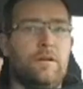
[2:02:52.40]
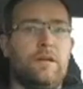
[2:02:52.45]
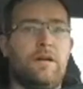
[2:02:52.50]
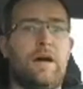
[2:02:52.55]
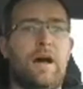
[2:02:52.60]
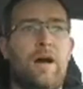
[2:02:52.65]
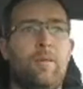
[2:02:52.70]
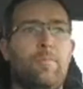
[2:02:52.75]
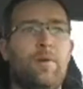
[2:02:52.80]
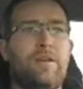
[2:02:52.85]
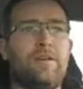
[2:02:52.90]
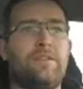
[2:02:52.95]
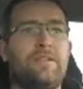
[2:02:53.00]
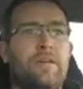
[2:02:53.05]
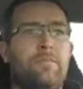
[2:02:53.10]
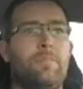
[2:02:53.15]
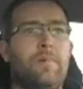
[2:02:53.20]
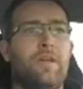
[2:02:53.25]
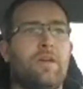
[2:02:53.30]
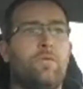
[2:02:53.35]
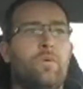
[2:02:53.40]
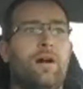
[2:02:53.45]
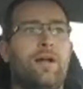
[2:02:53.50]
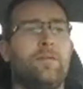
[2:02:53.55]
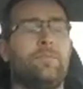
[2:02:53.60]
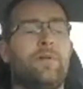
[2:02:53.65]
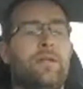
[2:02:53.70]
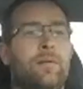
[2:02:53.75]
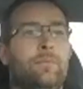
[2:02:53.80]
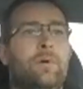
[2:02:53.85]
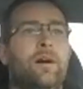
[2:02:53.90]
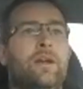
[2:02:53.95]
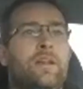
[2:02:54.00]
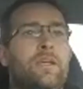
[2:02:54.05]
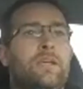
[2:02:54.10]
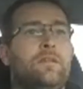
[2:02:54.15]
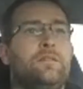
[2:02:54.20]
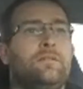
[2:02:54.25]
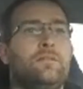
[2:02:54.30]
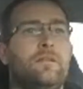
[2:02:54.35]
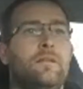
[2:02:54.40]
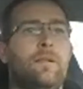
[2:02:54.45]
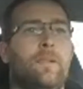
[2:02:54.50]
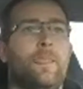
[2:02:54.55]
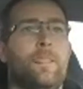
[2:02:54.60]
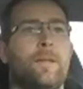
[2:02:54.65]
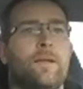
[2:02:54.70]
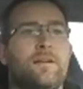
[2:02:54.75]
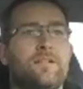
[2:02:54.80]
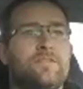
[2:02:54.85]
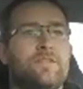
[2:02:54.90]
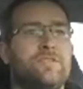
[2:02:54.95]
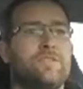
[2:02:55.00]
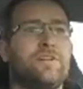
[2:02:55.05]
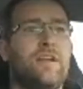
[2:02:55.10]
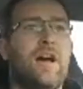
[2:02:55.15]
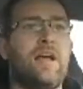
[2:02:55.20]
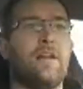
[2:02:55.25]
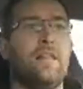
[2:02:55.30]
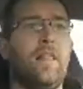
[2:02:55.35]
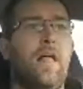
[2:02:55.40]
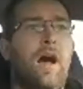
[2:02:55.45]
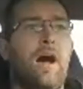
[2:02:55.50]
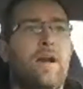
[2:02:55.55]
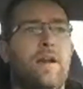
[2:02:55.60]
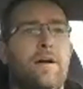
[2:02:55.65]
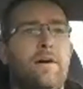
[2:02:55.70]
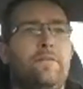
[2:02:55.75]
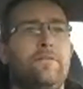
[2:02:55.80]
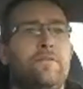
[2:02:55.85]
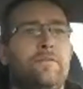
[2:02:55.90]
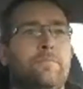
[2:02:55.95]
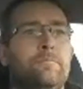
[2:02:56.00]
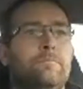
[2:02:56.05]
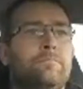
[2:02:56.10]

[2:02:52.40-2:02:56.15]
I bet you they make quite a bit of money because there's not a lot of them.